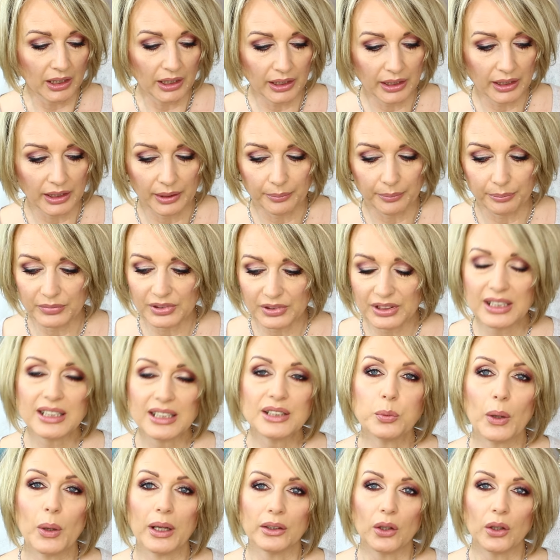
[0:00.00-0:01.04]
Um,
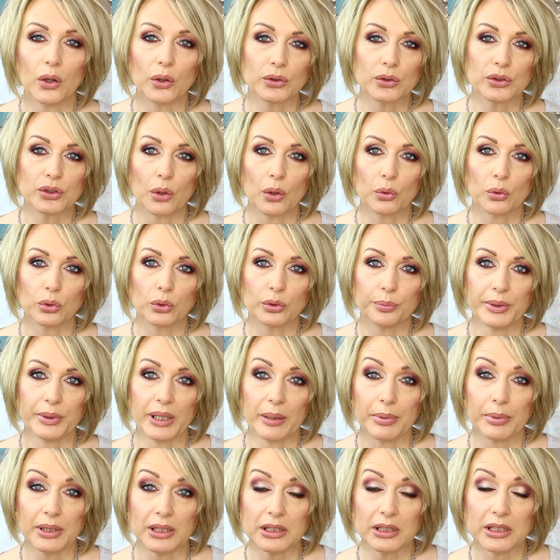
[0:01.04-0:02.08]
this one also could be
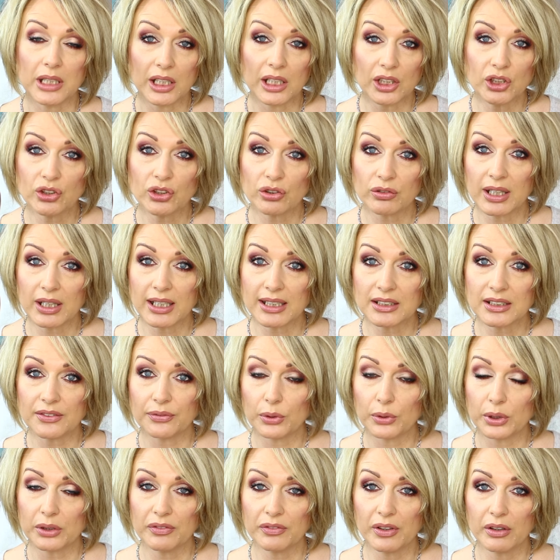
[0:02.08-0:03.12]
a bit dangerous
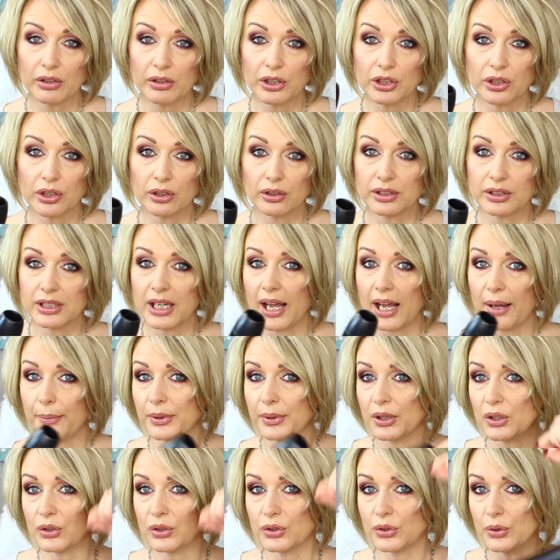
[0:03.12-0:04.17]
with very short hair
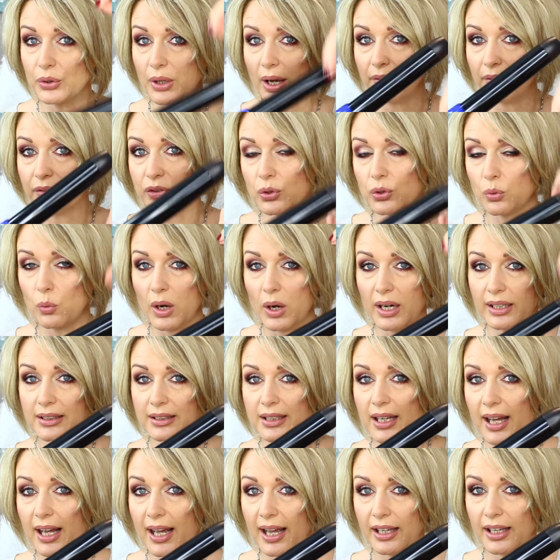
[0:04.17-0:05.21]
because you have to wind
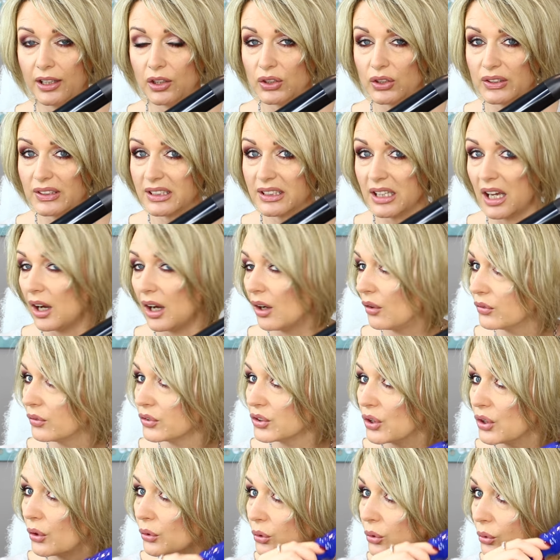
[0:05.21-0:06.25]
the hair yourself
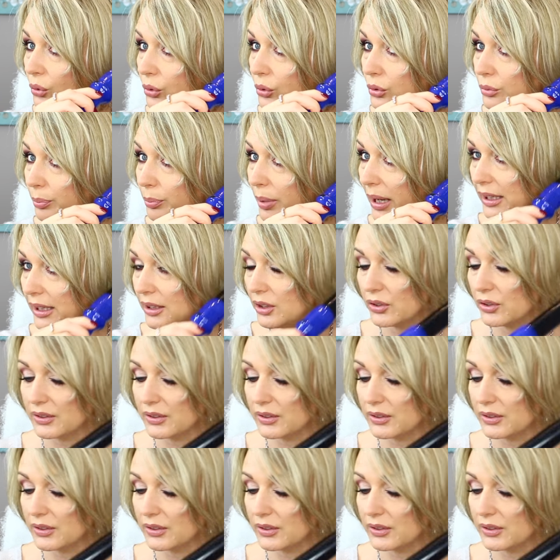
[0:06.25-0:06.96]
so you could burn